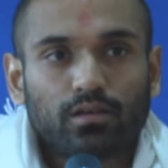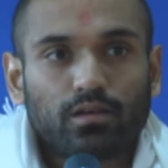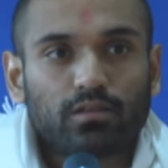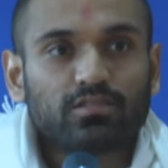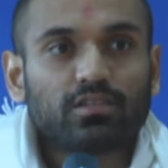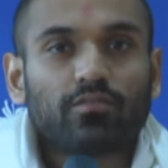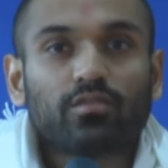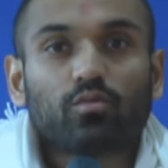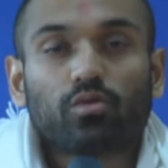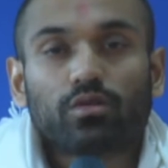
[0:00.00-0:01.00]
A
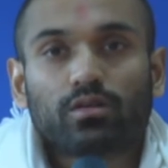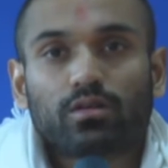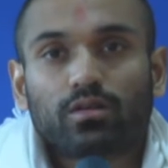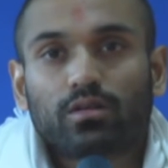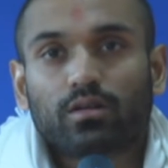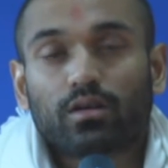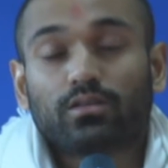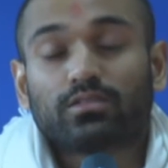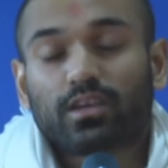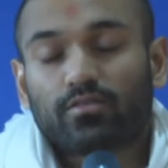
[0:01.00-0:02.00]
seven word
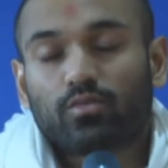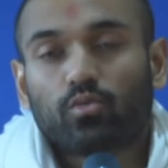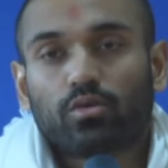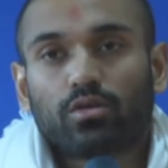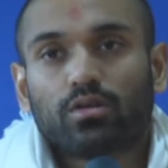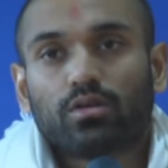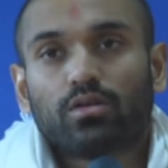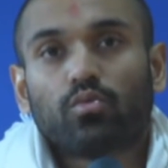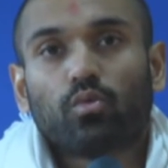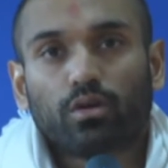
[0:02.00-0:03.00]

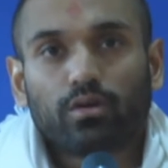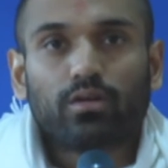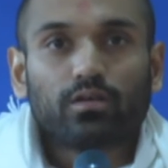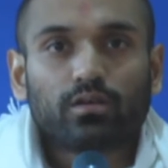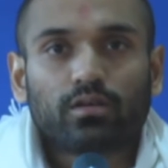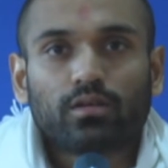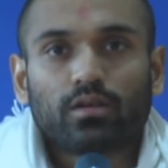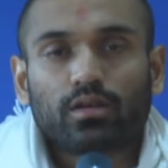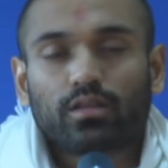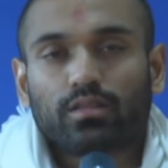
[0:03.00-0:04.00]

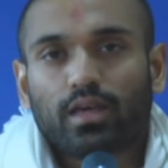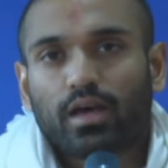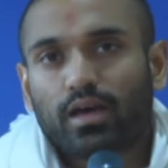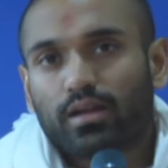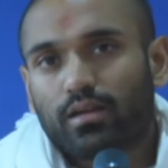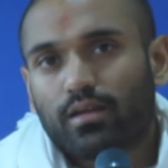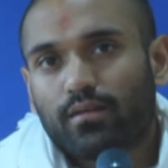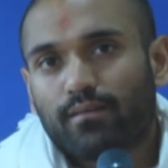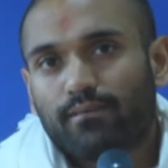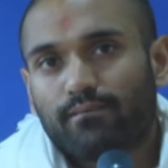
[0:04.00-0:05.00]
that
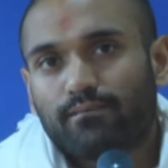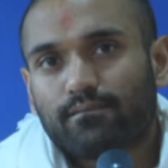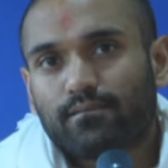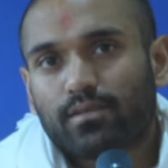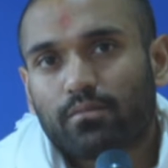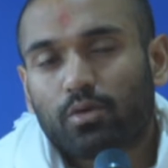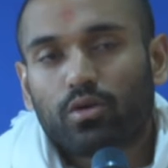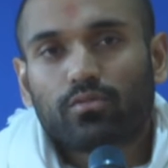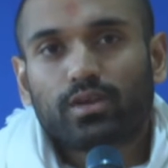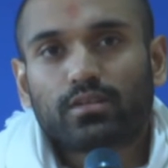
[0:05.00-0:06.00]

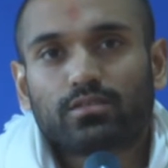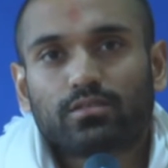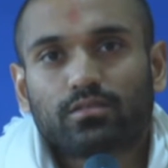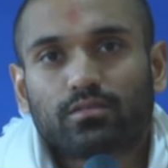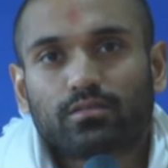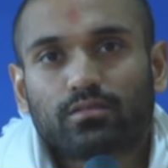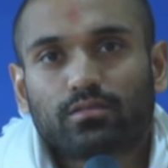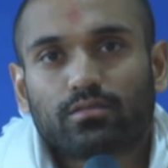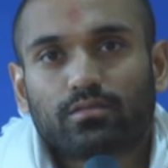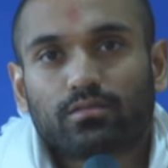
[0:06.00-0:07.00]
motivates
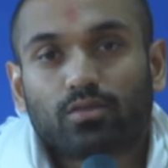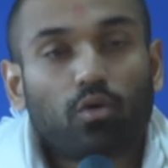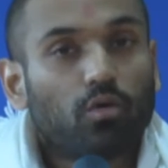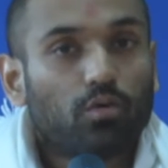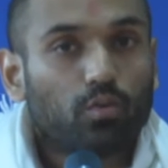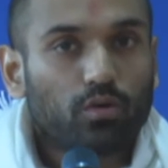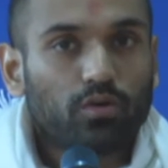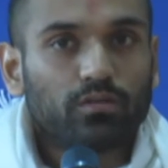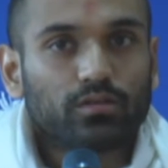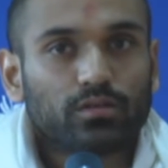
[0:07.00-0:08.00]
the whole
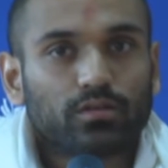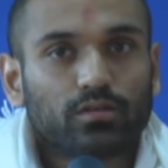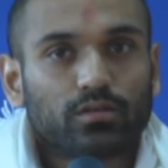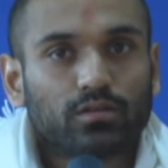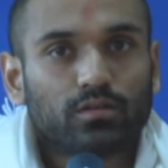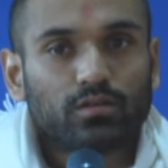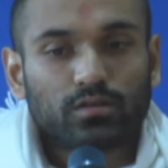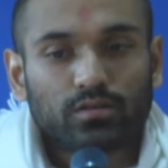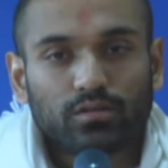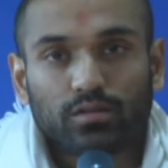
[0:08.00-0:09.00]
world
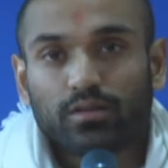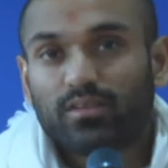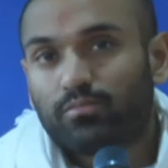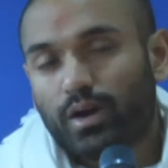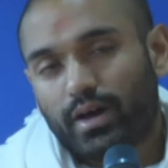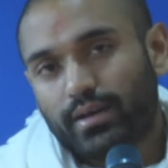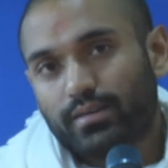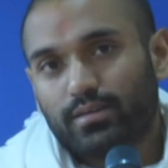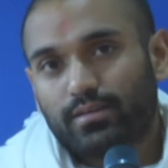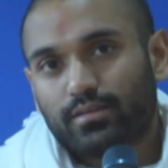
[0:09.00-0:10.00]
to live by it.
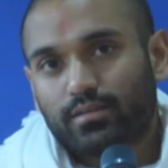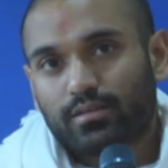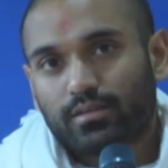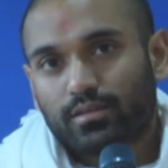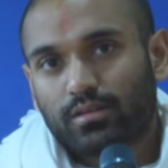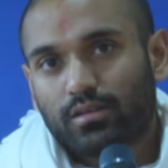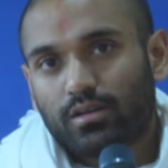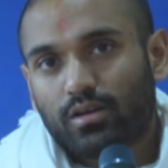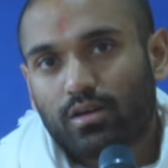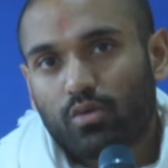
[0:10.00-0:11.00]

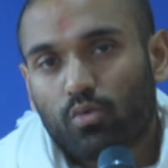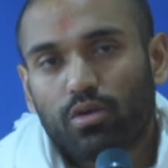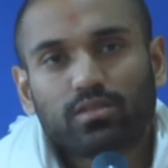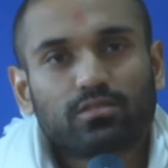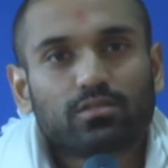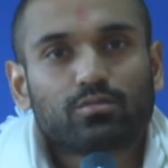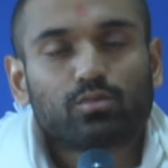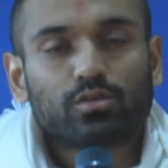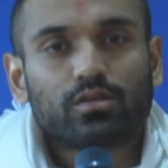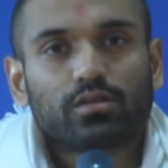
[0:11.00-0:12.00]
What is this
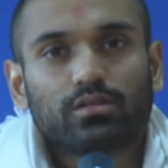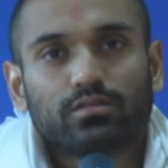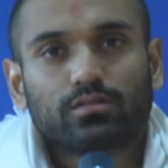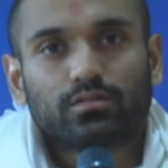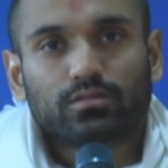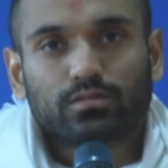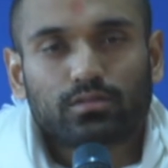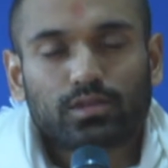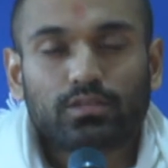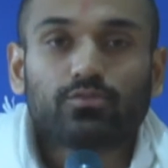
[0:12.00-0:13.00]
word?
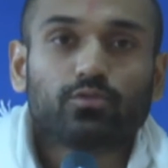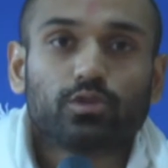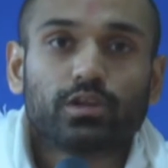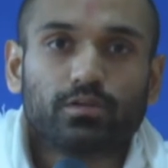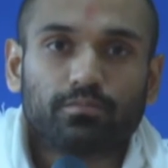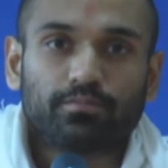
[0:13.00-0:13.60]
It's freedom.